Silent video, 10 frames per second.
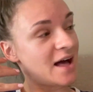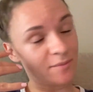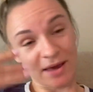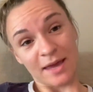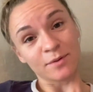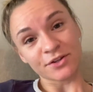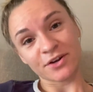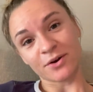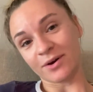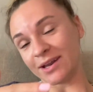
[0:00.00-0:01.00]
I'm able to
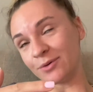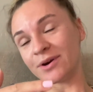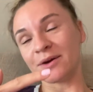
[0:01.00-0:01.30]
go anywhere I